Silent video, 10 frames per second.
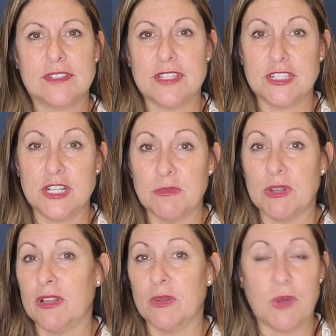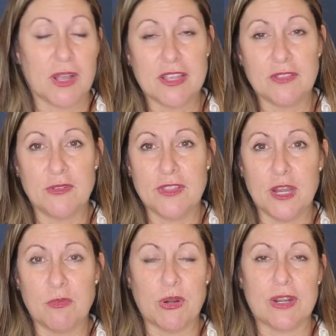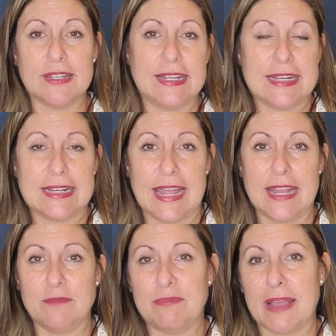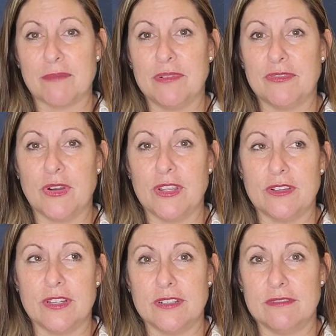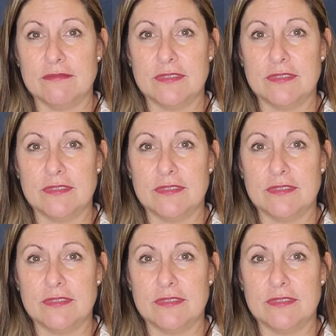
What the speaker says: to the terminal and walking through the airport late at night, back before you could,